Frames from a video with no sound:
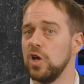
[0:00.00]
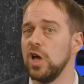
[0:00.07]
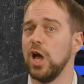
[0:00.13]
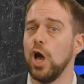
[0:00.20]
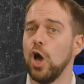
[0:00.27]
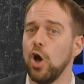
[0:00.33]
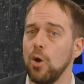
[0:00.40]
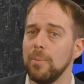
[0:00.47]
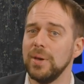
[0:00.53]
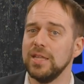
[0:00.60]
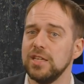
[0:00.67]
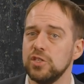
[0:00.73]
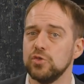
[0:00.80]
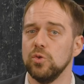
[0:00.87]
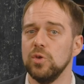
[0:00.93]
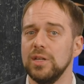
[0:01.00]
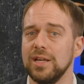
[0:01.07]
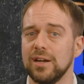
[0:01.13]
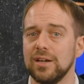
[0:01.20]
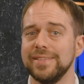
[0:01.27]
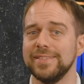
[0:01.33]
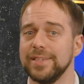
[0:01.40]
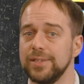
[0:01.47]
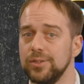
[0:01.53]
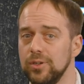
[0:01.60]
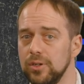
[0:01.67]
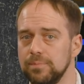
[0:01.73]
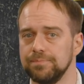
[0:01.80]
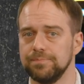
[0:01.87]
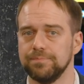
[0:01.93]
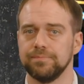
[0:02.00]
how many truly are insecure?